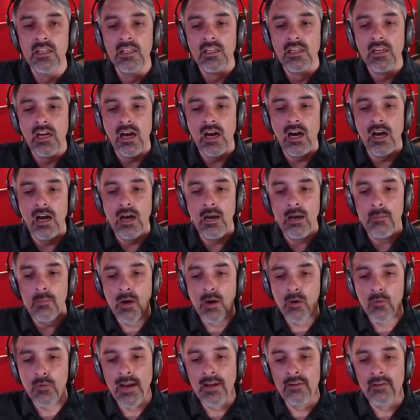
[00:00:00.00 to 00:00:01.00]
um,
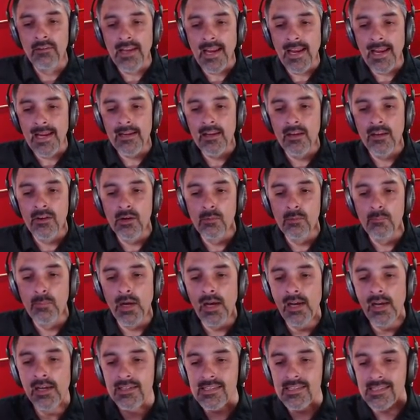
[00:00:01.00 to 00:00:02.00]
around eight hundred
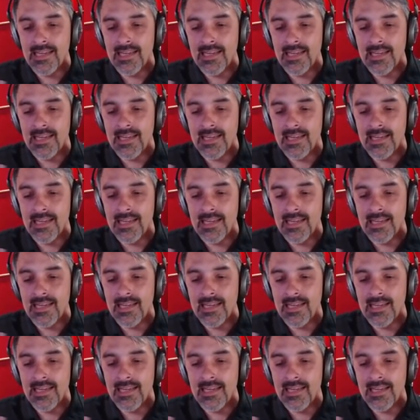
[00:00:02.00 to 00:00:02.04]
bucks.